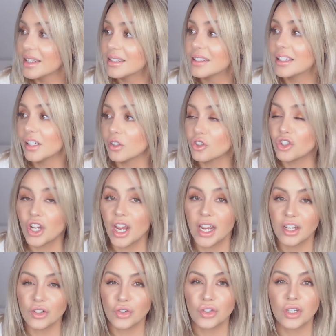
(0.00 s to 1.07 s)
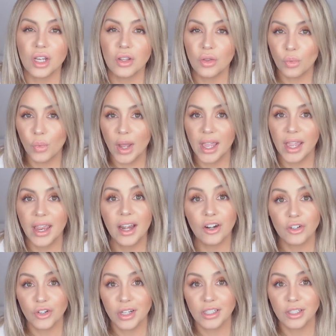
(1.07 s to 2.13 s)
this still changed the way
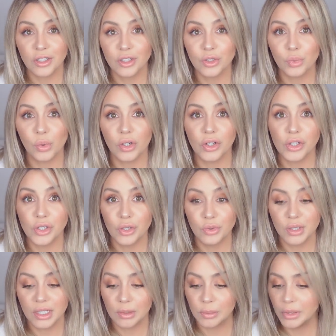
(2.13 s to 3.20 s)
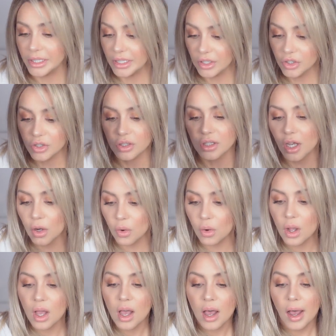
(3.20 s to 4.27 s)
hairdressers were using bleach.
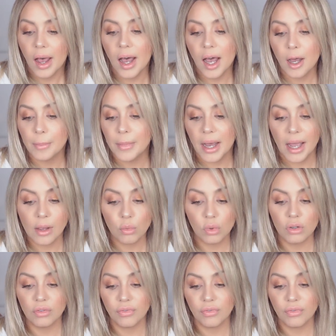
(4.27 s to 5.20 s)
So I will